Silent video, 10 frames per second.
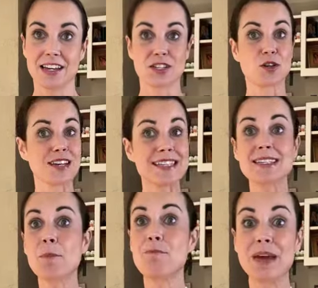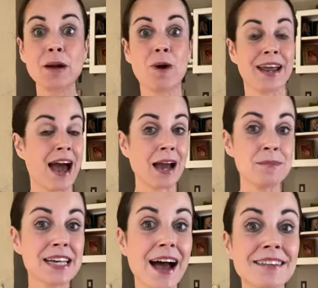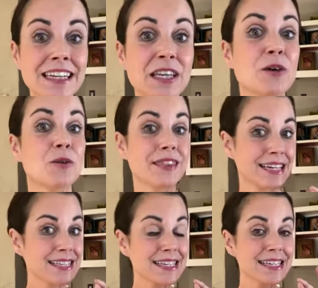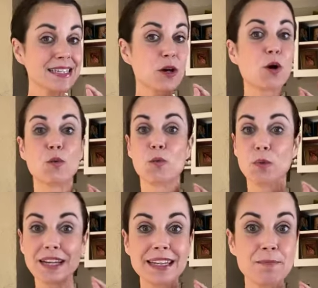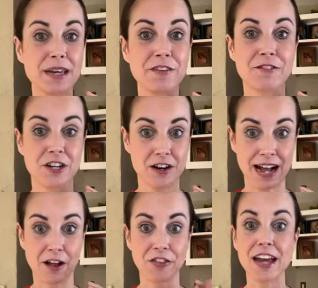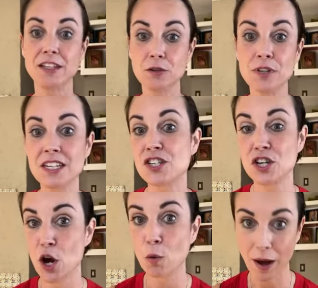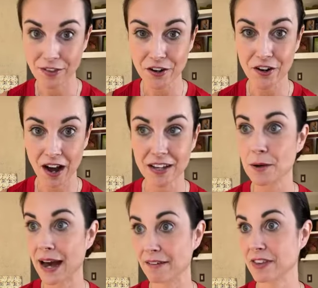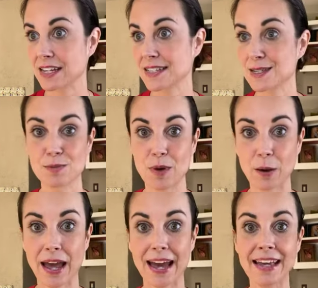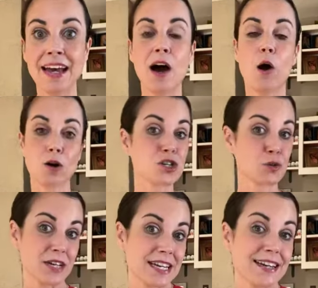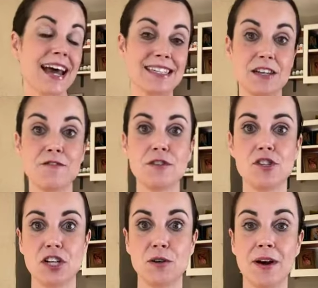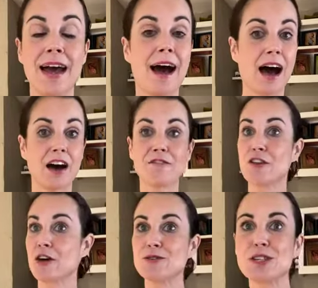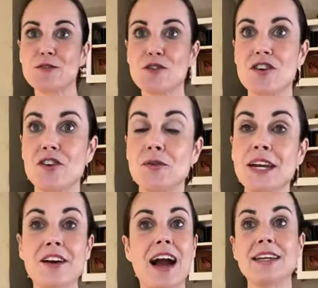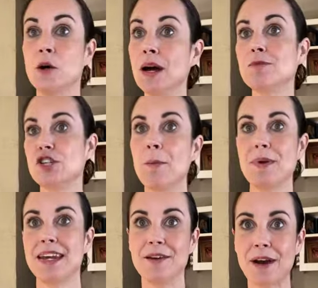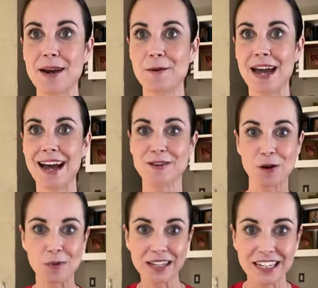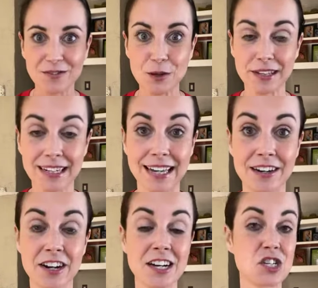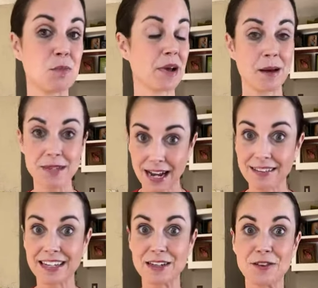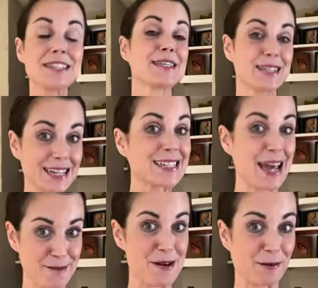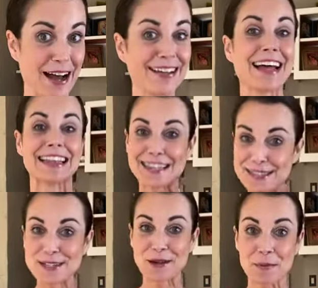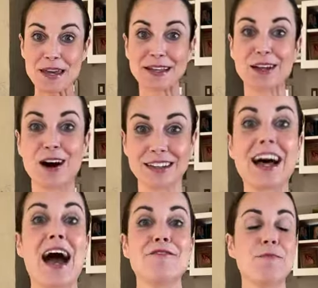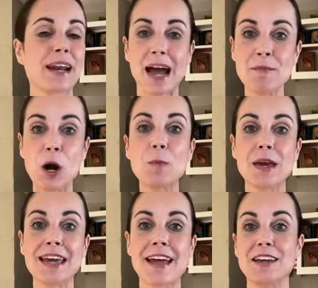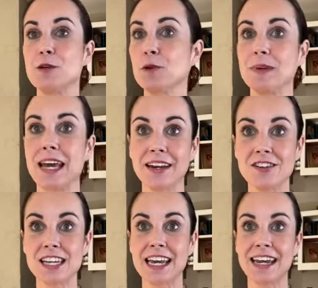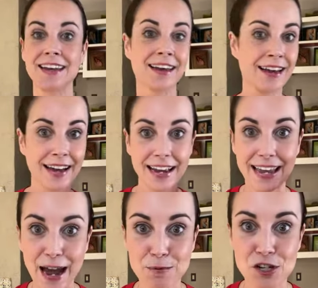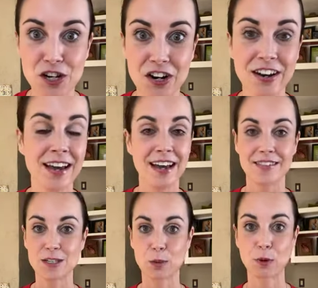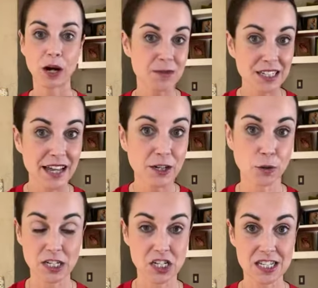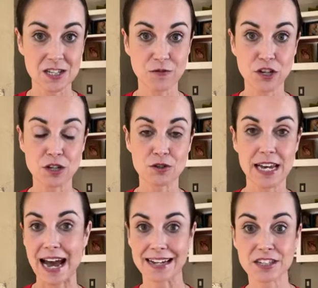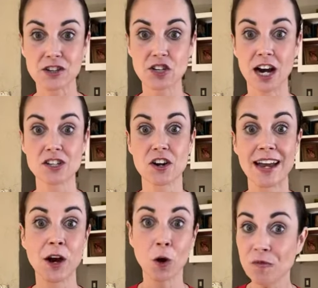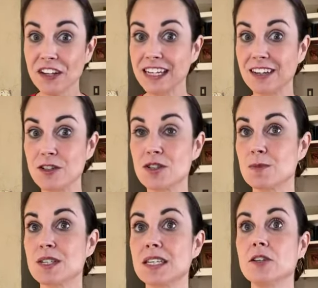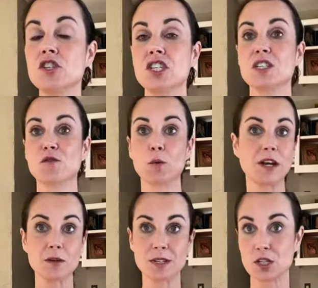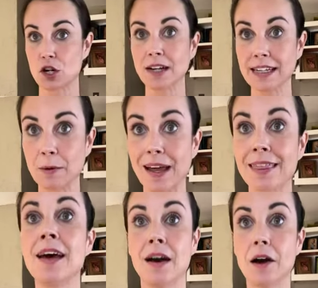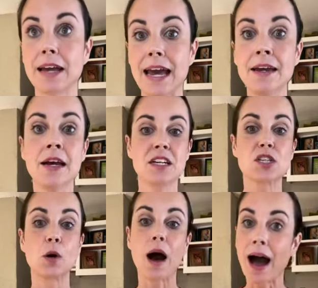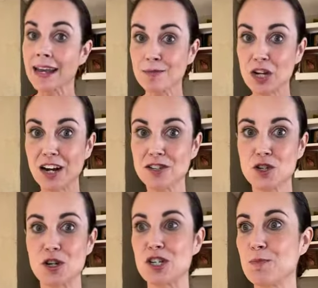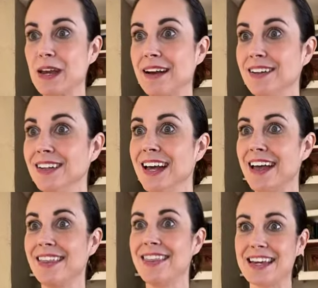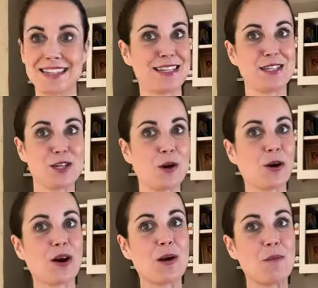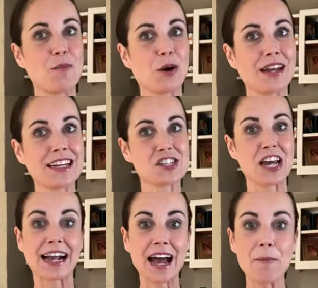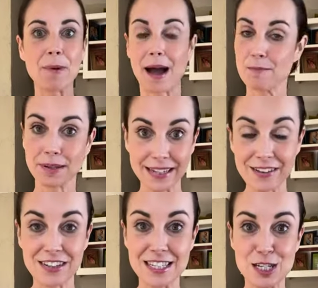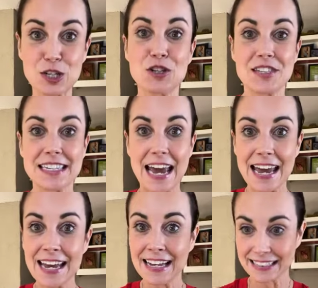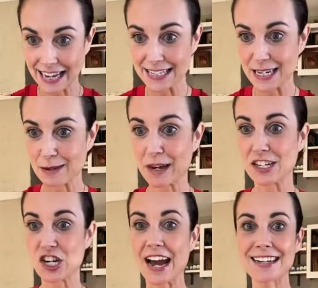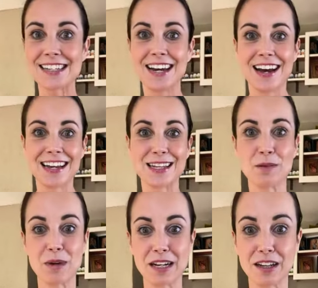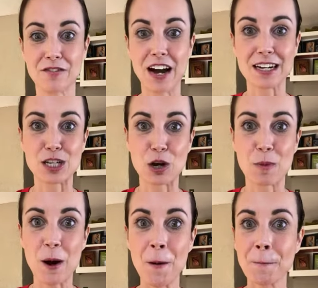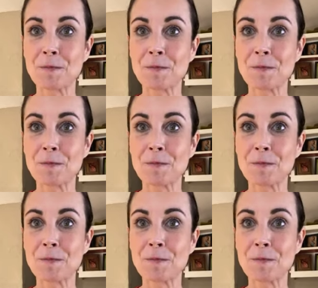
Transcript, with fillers: So this is a big one. I'm telling you, this is really big for your health, and you need to know whether or not you have this, okay? Or treat it as if you do. Uh, for those of you that are new here, I know I'm jumping in right away. I normally give you a little introduction, but I'm telling you, this is gonna take me a while. Like, this is gonna be a long live, but I'm hoping that you will be entertained, captured. This will prompt a lot of questions for you to ask your doctor and hopefully give you some solutions for what you've been struggling with, okay? So, I am Dr. Tricia Pingel. This is your morning checkup. I believe it's Tuesday. Last time I checked in the middle of October.